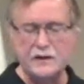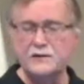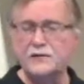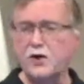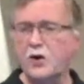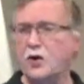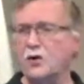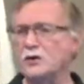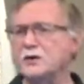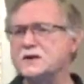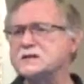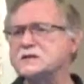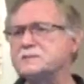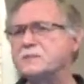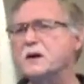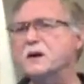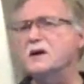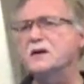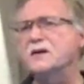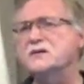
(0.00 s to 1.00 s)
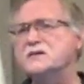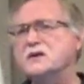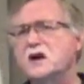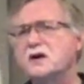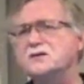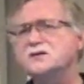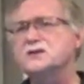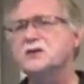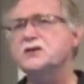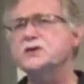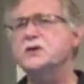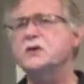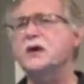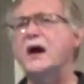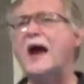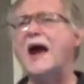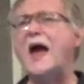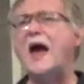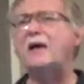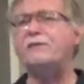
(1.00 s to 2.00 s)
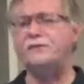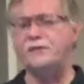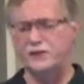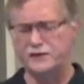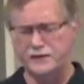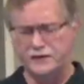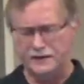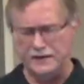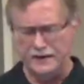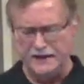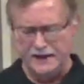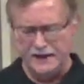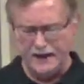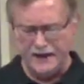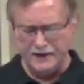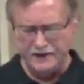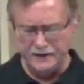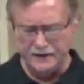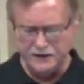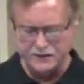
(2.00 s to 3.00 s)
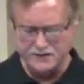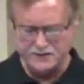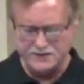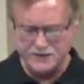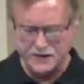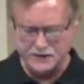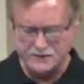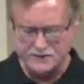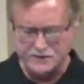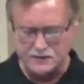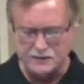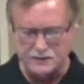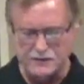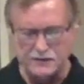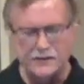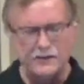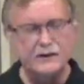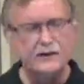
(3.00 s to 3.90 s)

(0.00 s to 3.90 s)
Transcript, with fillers: The Holy Spirit is also your advocate and intercessor.